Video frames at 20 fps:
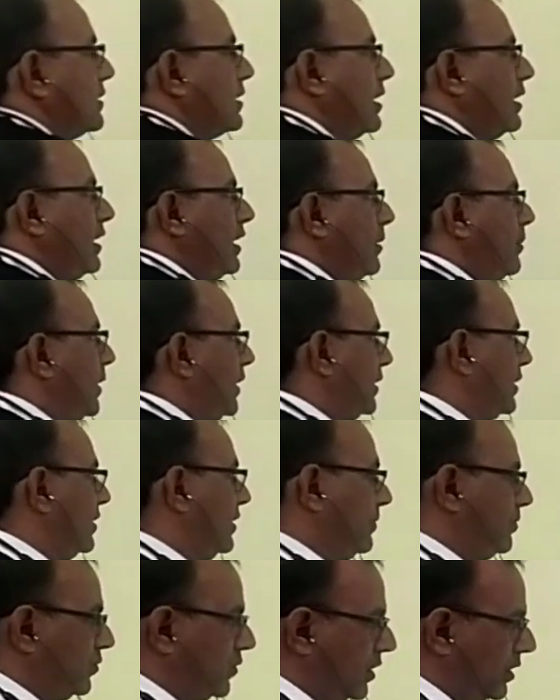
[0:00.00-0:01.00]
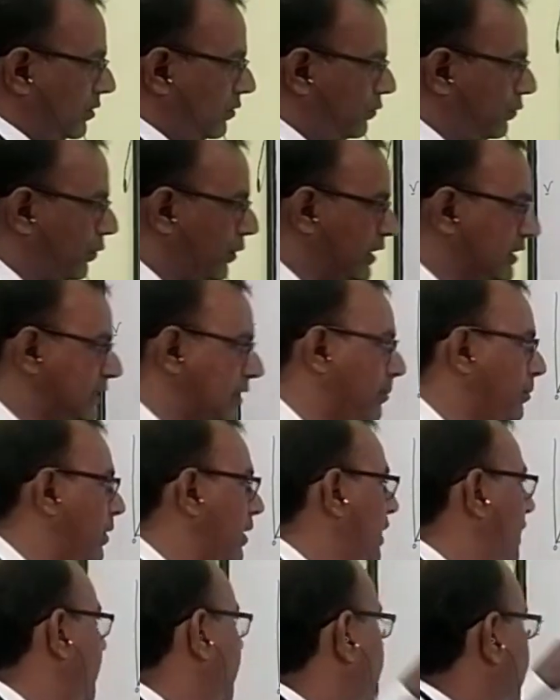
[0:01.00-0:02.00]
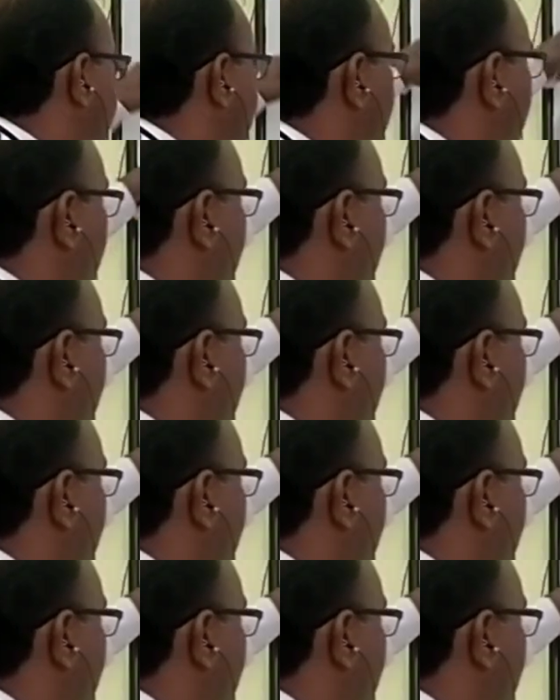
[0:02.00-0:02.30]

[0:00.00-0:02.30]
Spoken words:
is the limit. For example, here is